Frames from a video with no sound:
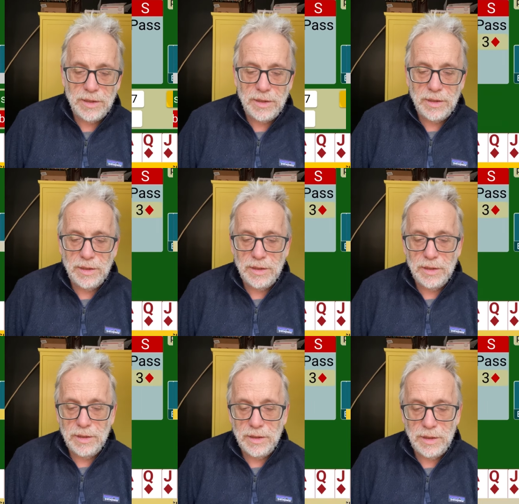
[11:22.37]

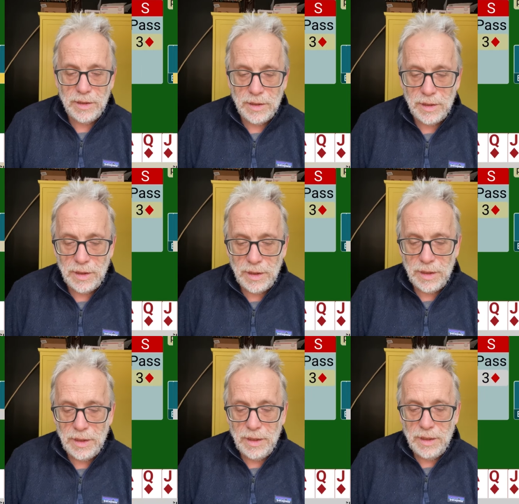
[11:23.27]

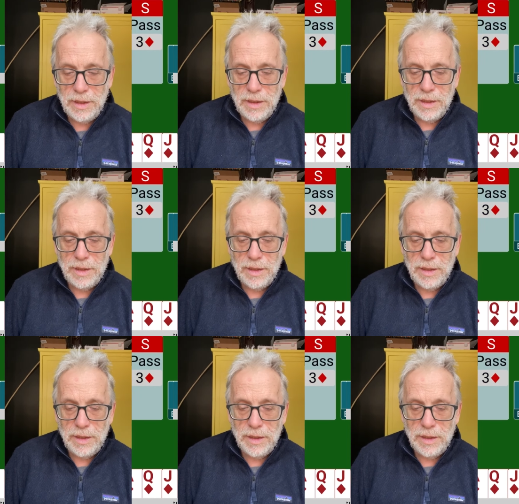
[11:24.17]
Nobody speaks.